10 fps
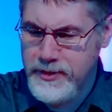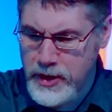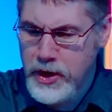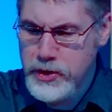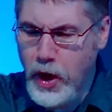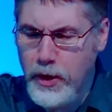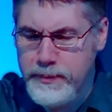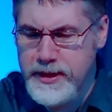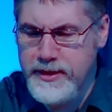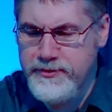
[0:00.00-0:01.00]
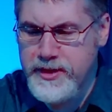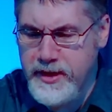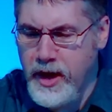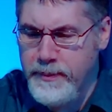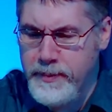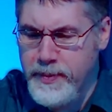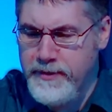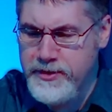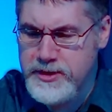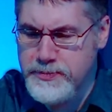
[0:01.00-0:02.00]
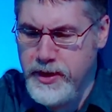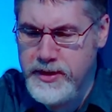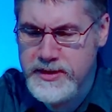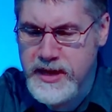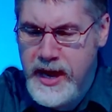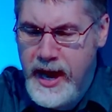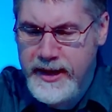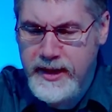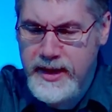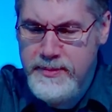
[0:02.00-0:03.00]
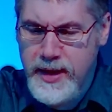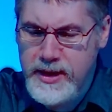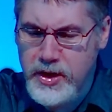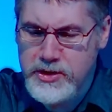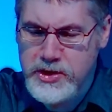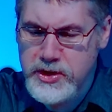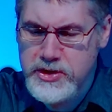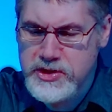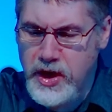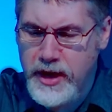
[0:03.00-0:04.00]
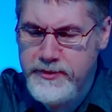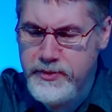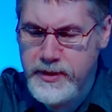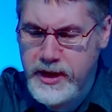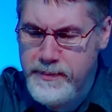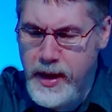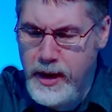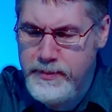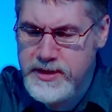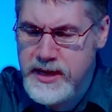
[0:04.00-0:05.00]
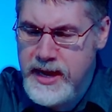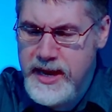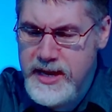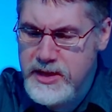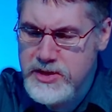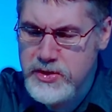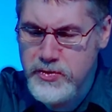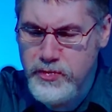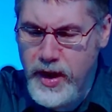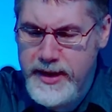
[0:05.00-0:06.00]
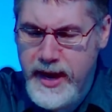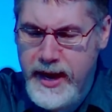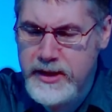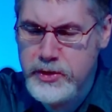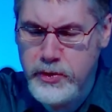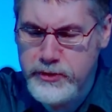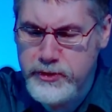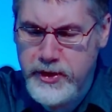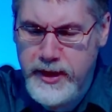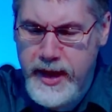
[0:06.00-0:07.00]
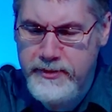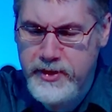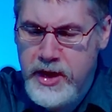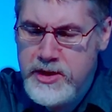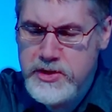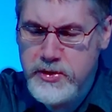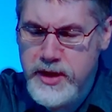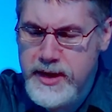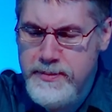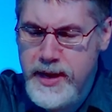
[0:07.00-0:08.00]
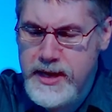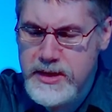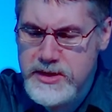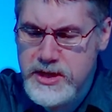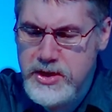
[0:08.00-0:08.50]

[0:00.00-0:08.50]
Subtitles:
not be lifted up above his brothers, and that he may not turn aside from the commandment, either to the right hand or to the left, so that he may continue